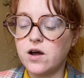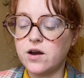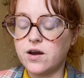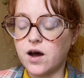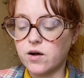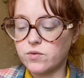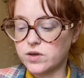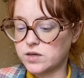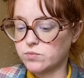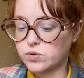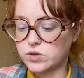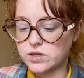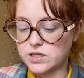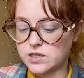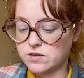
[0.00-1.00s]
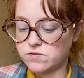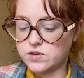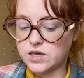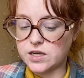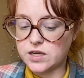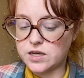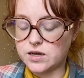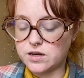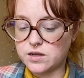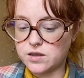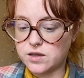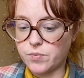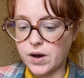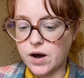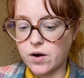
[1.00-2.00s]
not really believed in
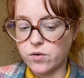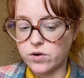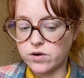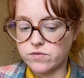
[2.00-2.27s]
the power